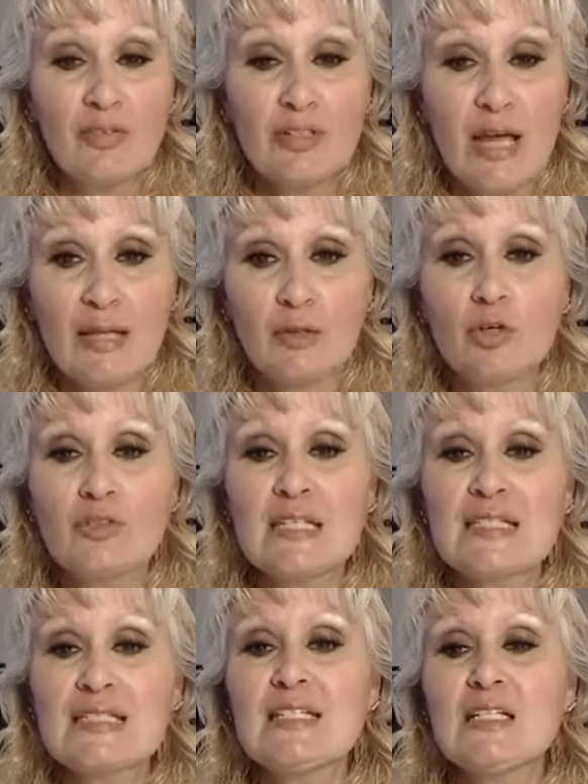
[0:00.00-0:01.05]
day. Learn the
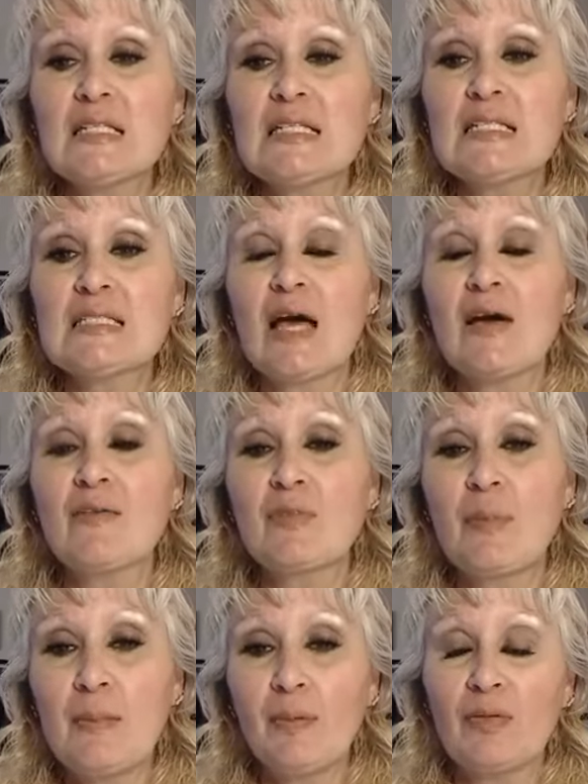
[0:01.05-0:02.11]
skills of the
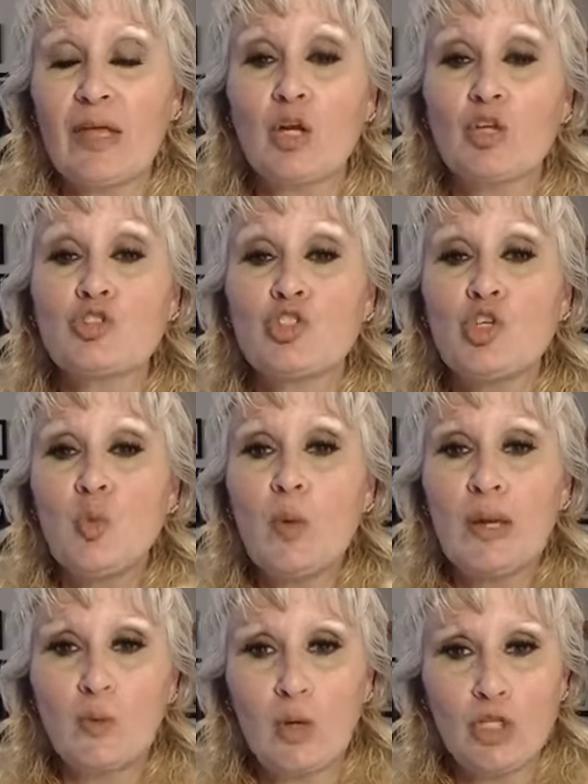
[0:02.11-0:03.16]
people that are
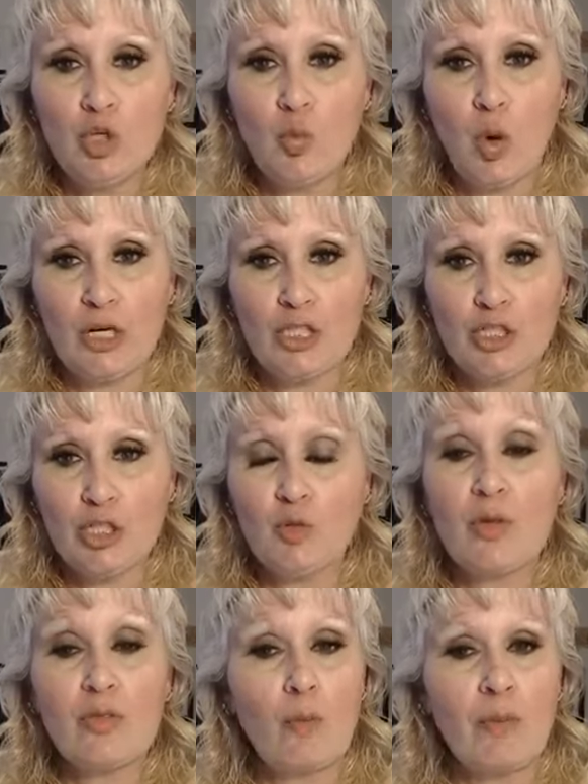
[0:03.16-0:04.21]
doing what you want to do,
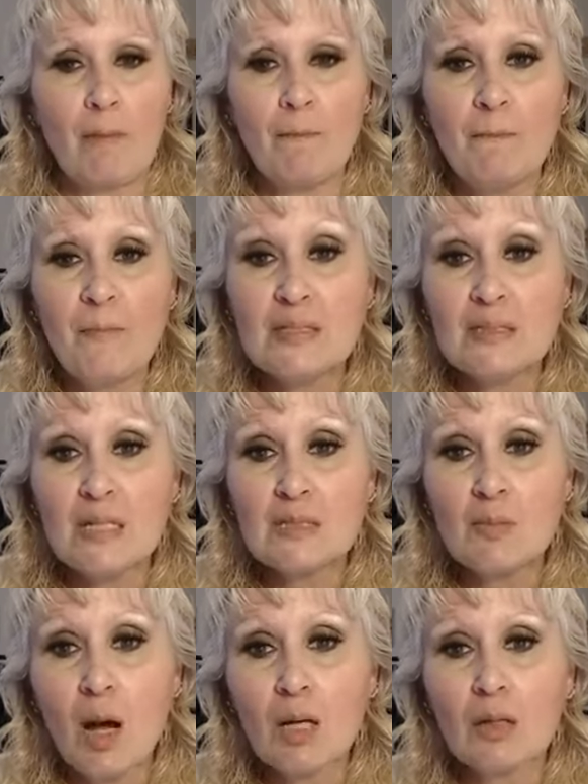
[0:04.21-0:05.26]
whether it be a business
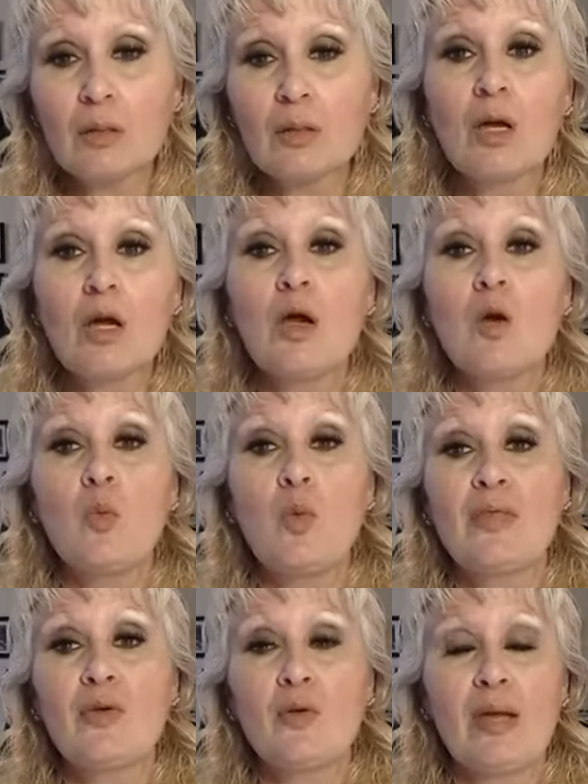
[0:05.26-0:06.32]
model,
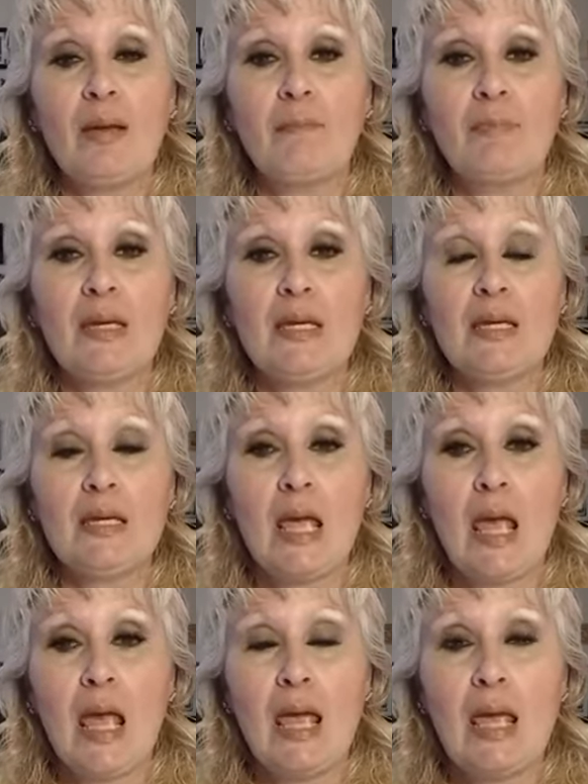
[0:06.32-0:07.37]
whether it be
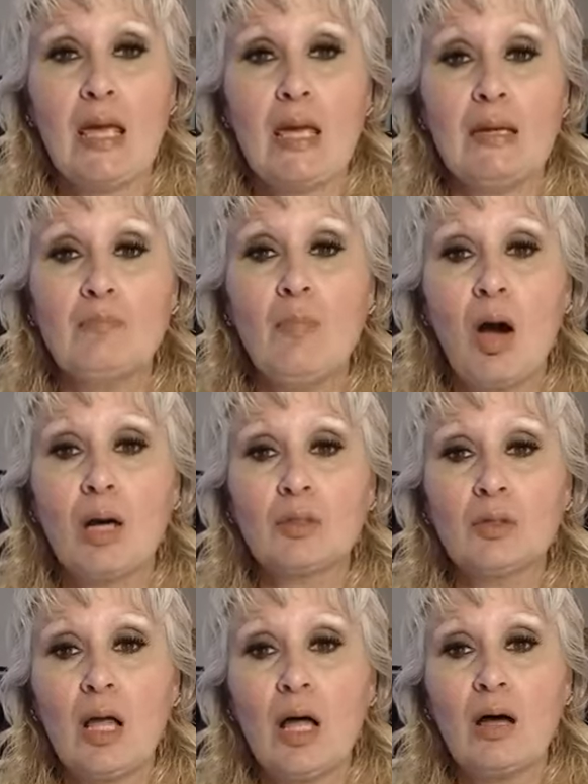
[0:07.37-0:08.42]
a
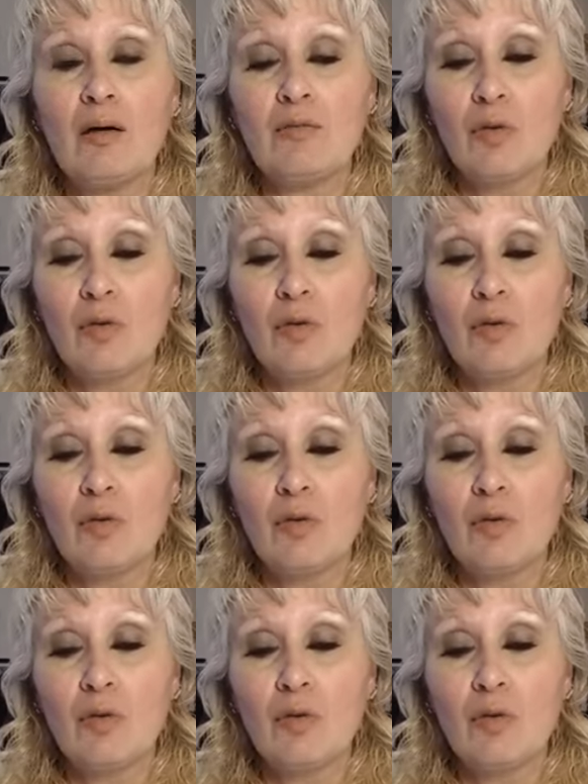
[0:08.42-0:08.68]
model of